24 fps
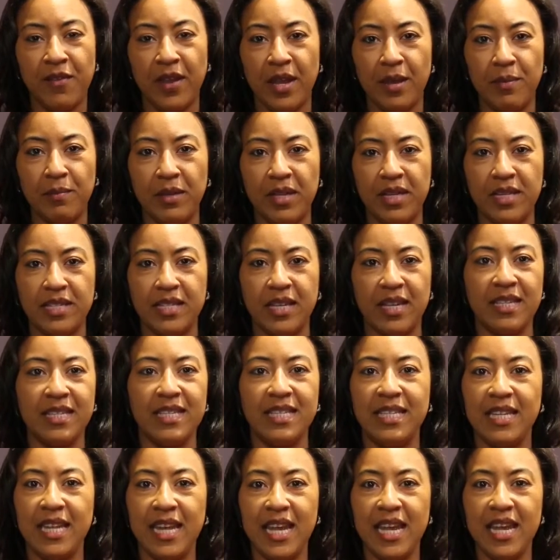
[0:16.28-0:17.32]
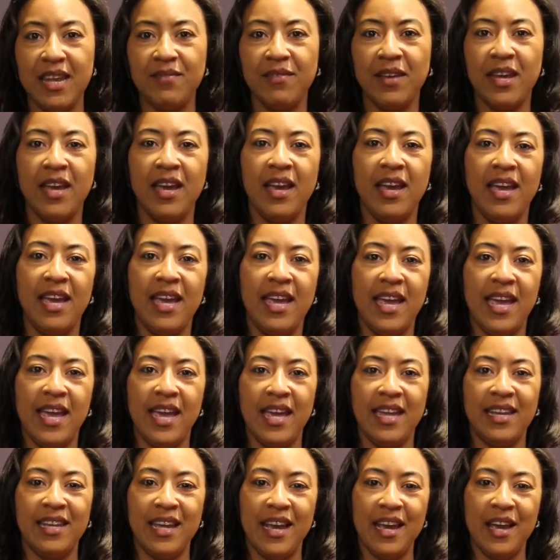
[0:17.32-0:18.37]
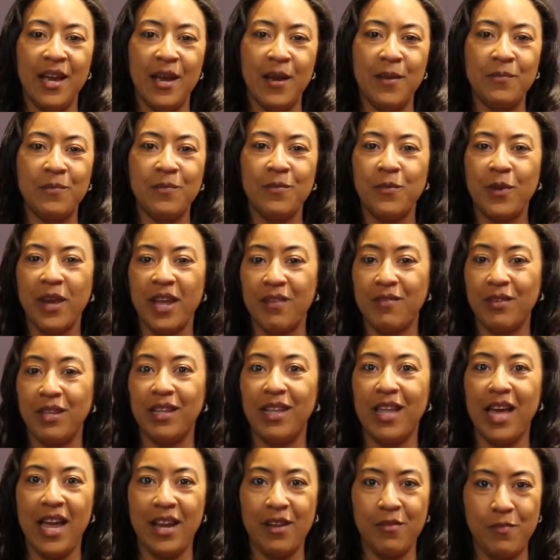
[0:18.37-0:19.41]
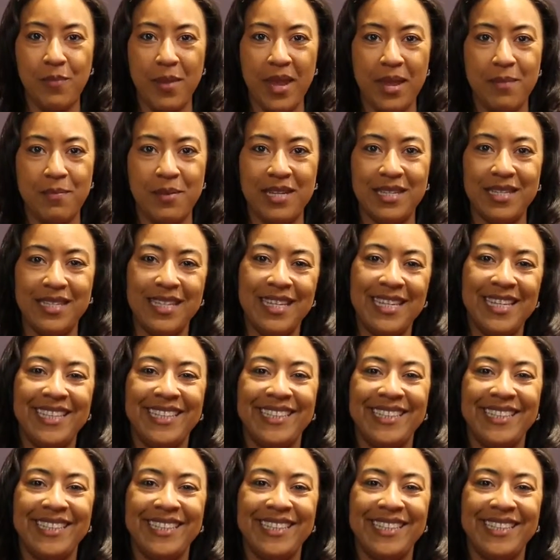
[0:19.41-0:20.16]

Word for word: families conceive and um, we have a lot of babies.